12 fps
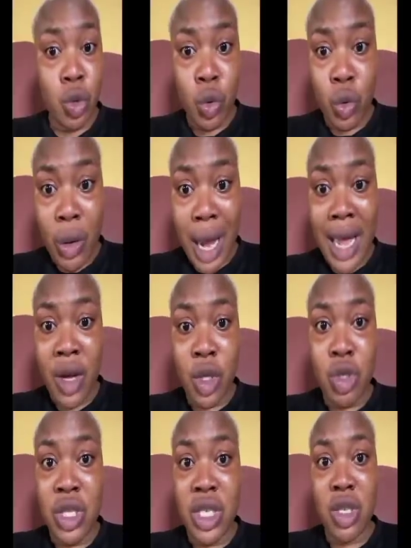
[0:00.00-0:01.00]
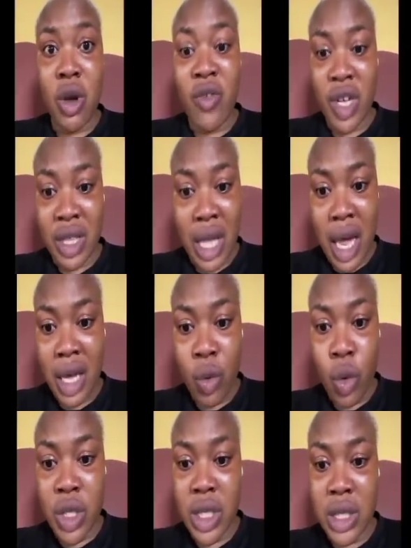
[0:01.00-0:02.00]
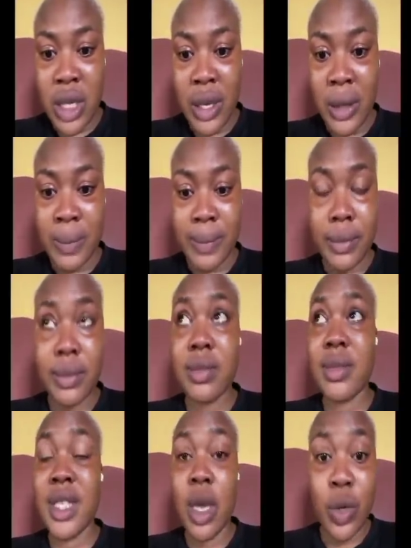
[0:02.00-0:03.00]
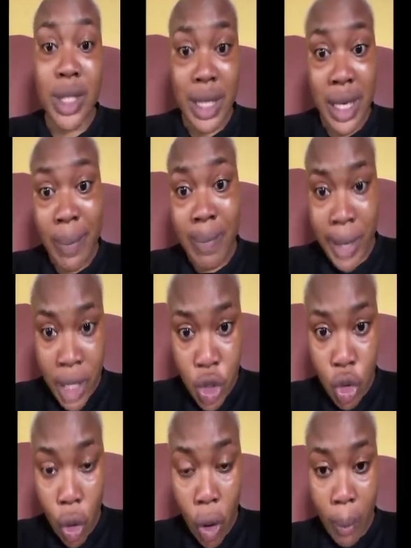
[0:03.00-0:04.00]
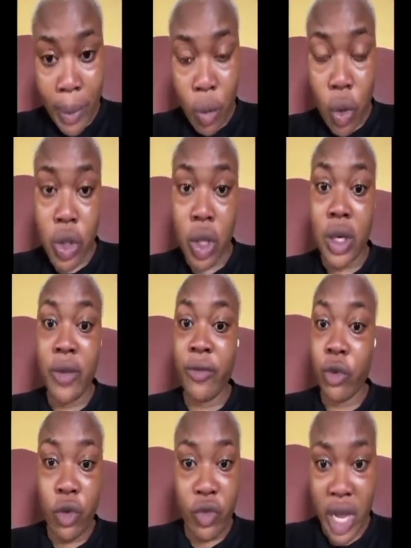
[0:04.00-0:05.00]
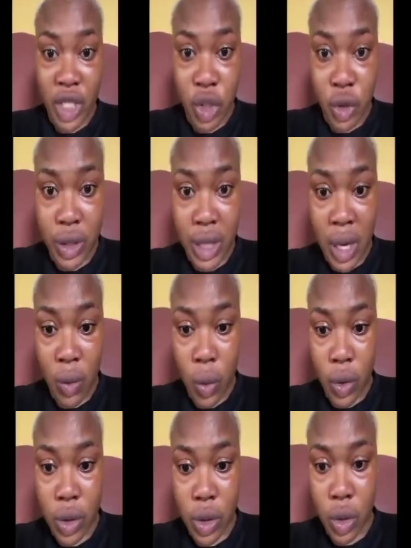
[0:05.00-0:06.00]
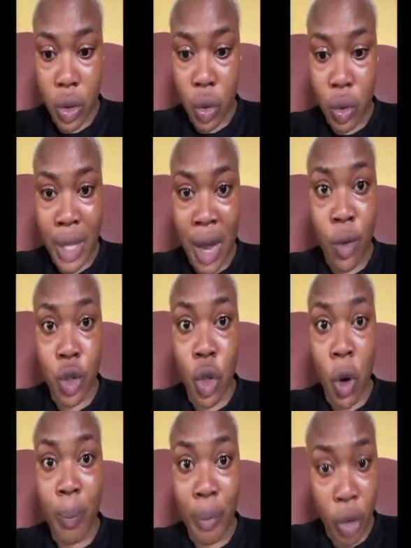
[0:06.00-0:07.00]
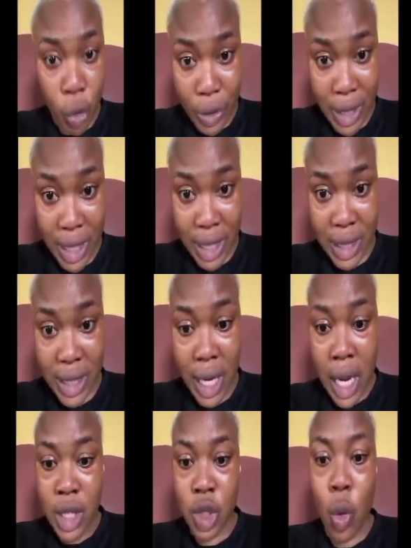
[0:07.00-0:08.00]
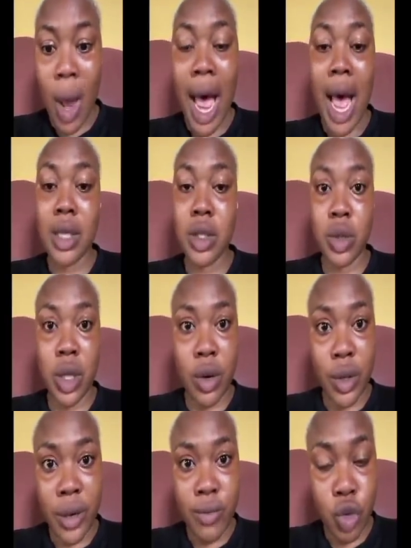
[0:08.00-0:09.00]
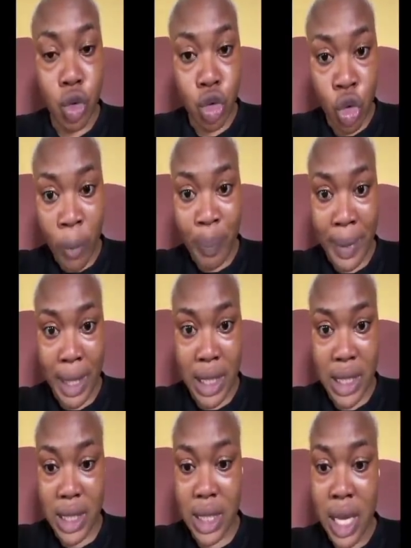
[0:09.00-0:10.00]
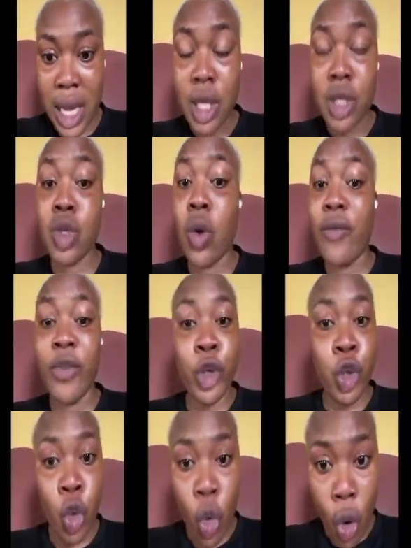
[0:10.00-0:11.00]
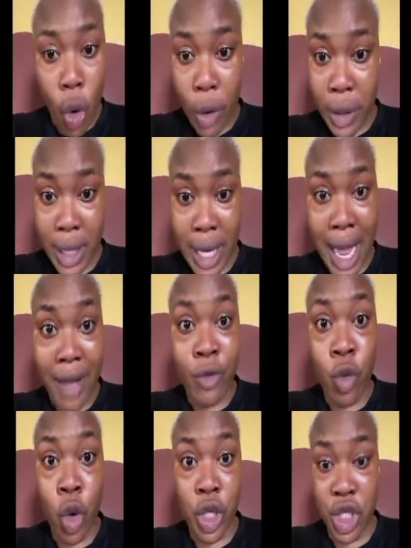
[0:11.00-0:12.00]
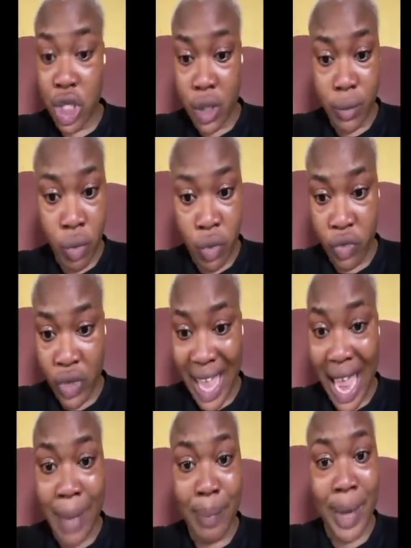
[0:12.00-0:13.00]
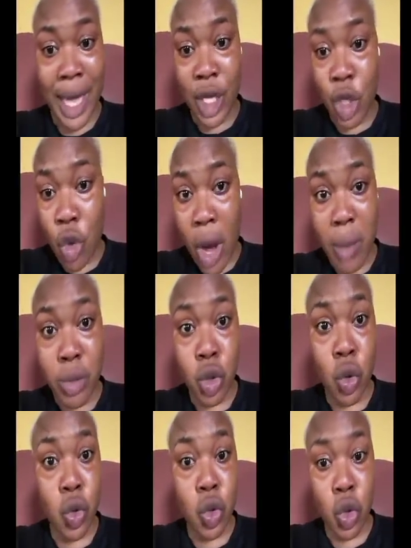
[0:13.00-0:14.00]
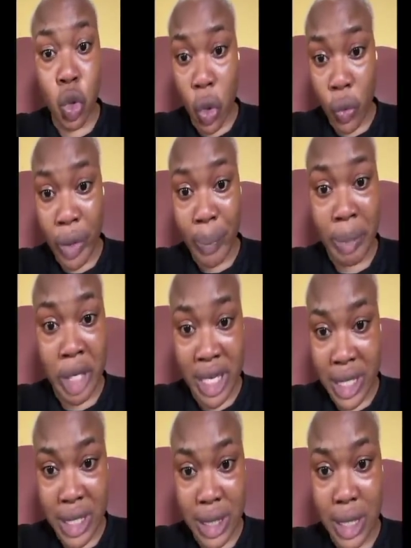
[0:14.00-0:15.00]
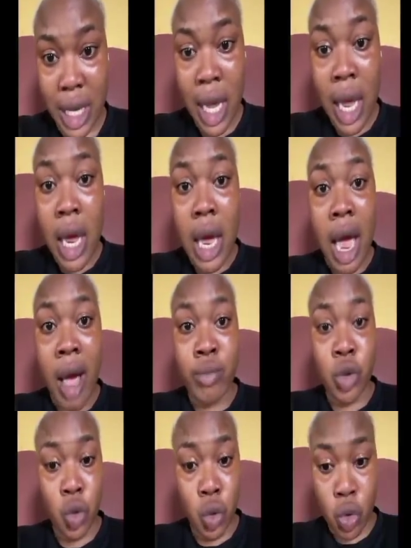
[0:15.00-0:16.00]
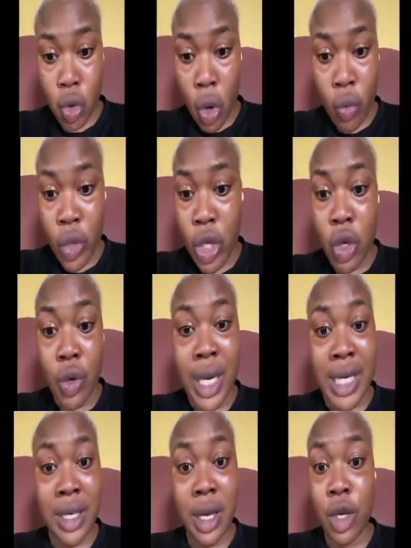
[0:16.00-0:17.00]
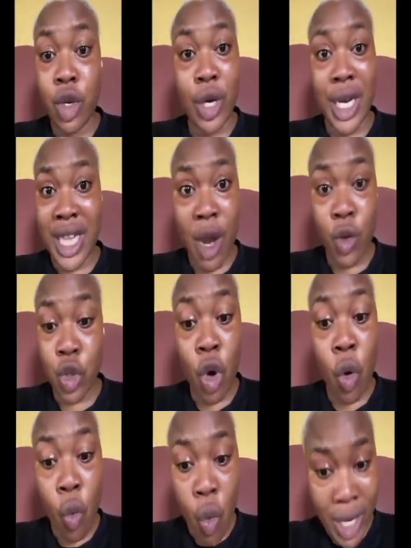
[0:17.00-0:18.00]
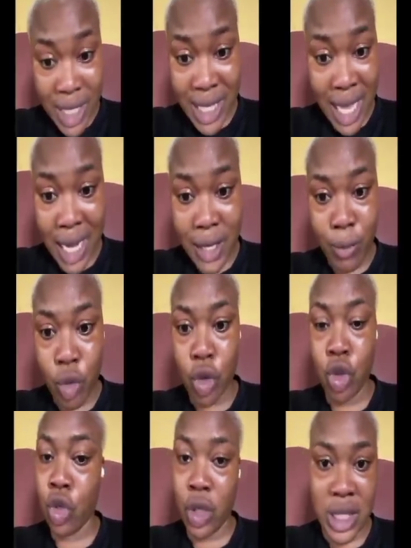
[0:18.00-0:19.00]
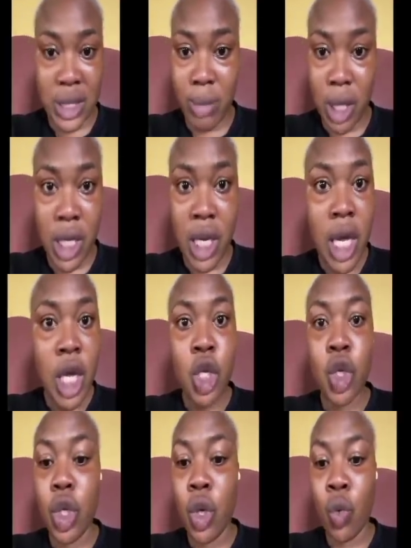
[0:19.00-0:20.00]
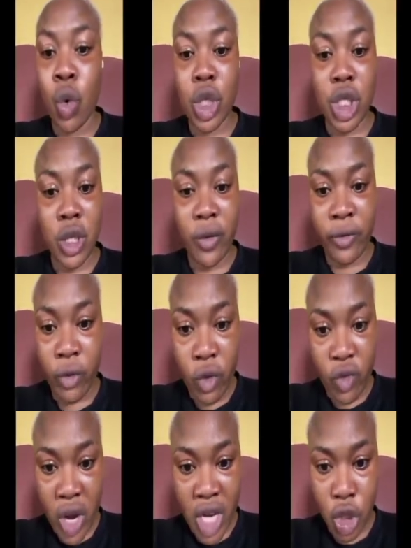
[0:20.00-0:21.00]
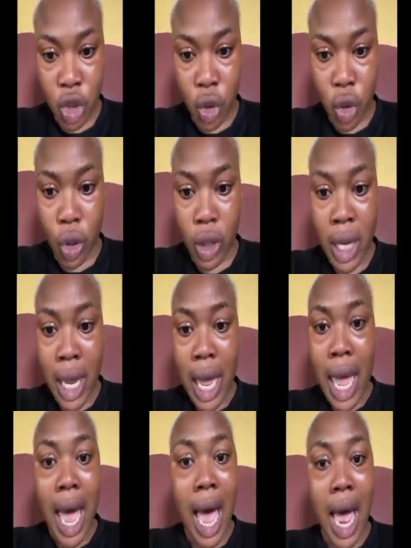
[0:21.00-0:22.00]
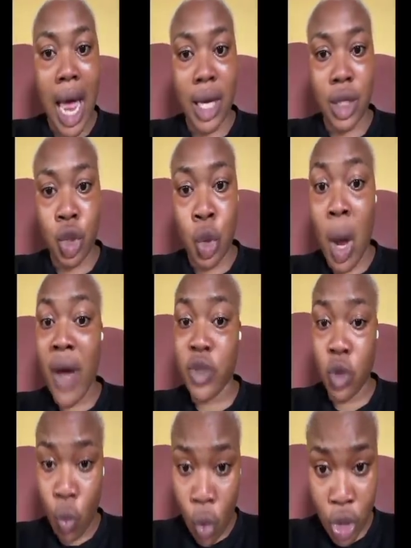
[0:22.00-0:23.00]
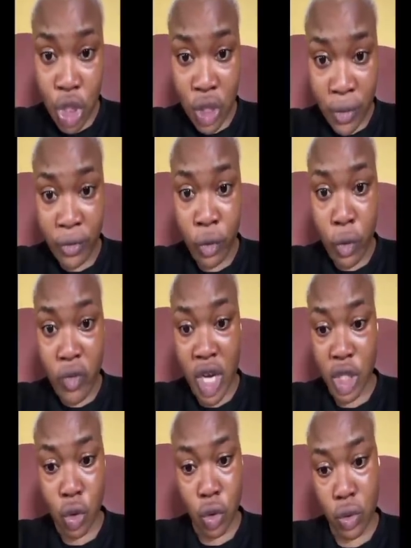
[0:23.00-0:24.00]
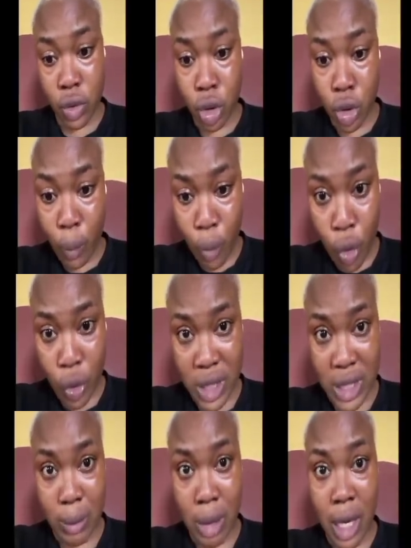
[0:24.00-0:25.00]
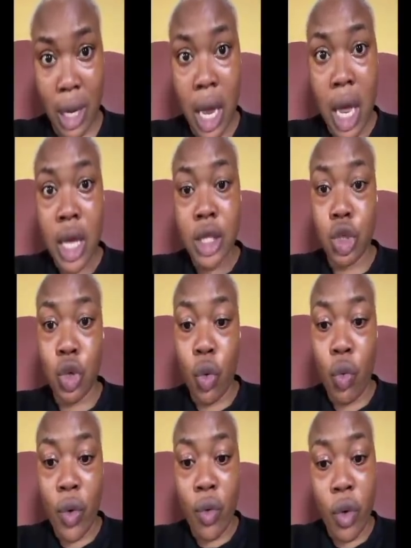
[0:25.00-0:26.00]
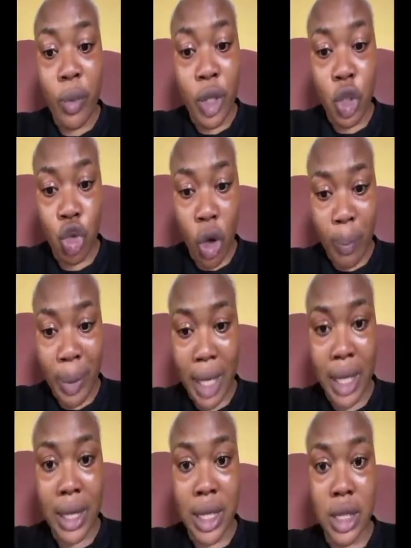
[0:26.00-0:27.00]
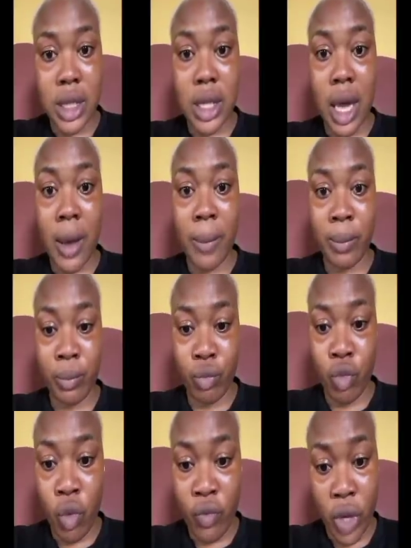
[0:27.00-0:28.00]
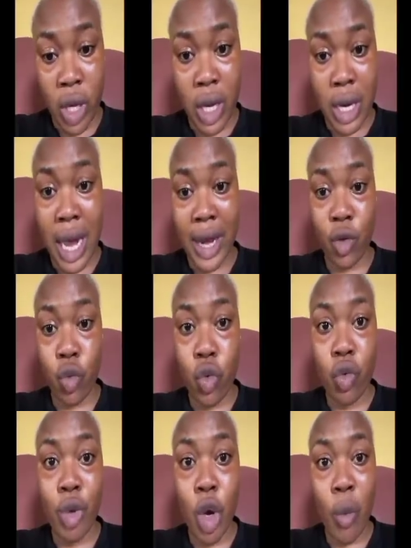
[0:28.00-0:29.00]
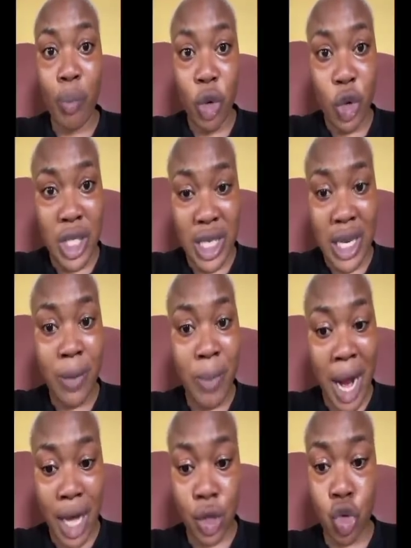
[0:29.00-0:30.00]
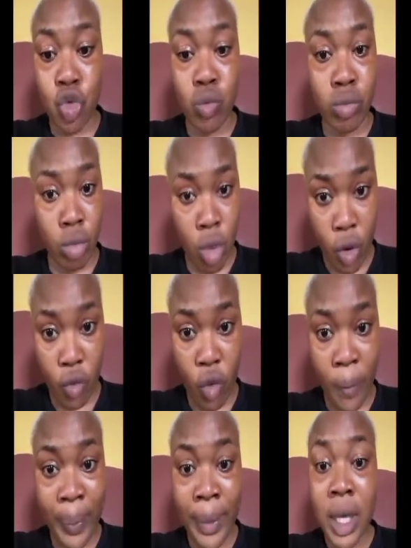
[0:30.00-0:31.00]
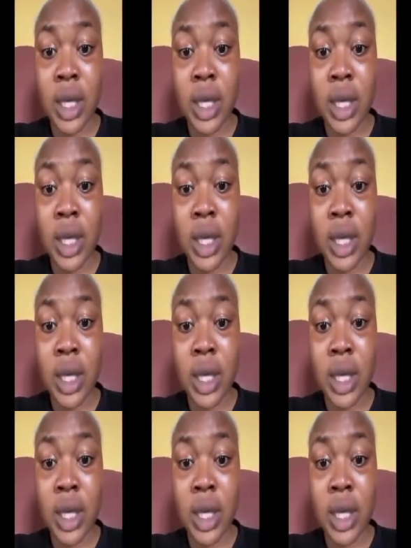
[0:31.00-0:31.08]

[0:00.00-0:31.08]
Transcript: to i got to discover that it wasn't the there was a mix up it was not the full version that was you know that was uploaded so i had to tell them to drop it so for you all that have watched the movie i beg you i'm so sorry please I'm so sorry your your data was not wasted, but trust me, you didn't watch the full version and you have to watch the full version to support me. So we will be dropping this um, movie, like we will be uploading it back tomorrow,